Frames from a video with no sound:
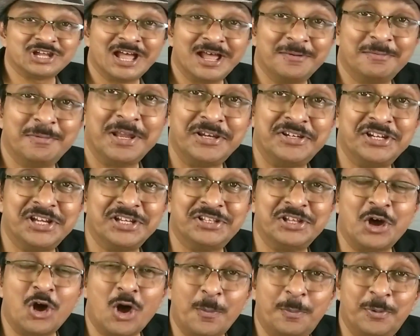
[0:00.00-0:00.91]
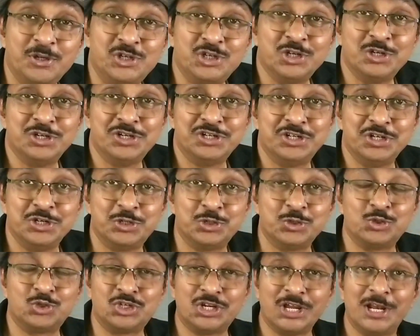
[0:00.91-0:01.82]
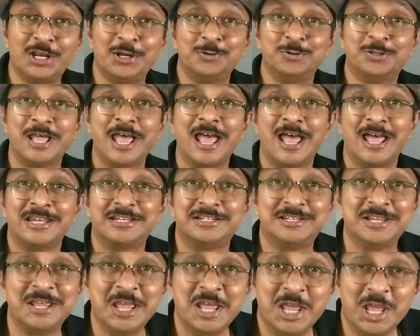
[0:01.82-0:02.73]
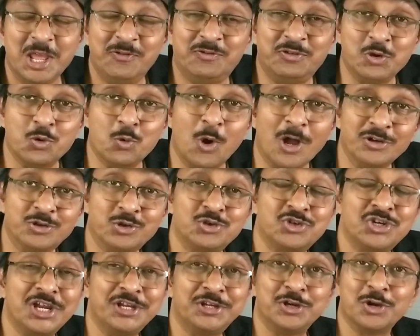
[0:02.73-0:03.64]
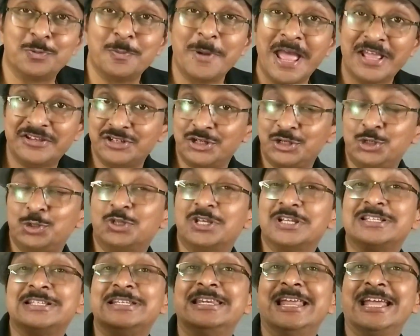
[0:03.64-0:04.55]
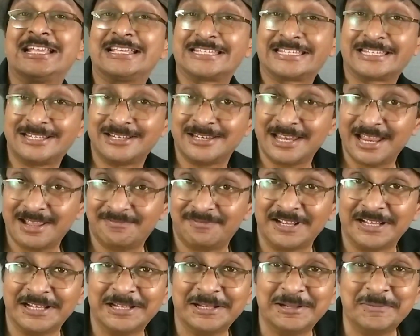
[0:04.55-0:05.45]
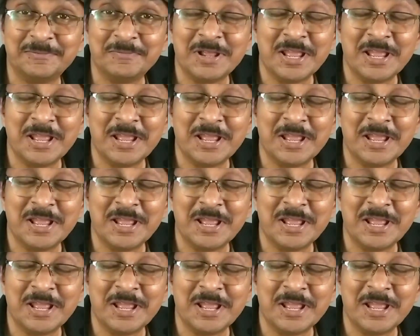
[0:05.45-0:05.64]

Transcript: time, I take the opportunity to tell you that if you want to take your magic to the next level,